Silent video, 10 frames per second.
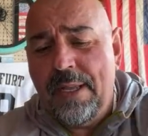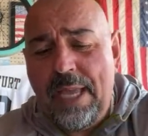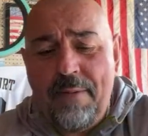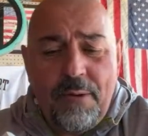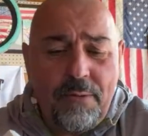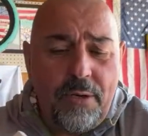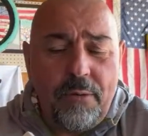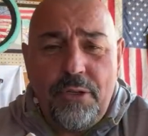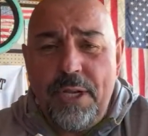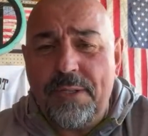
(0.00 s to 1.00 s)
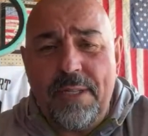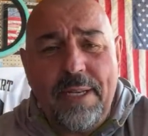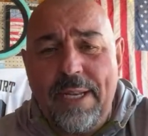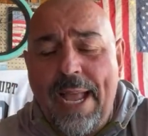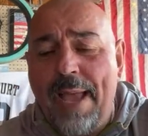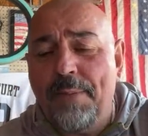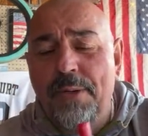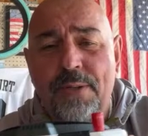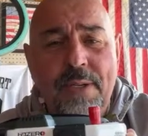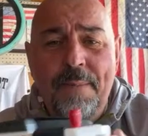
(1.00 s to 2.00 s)
even, adjusting the
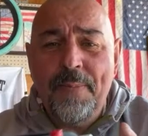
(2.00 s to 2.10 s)
diopters.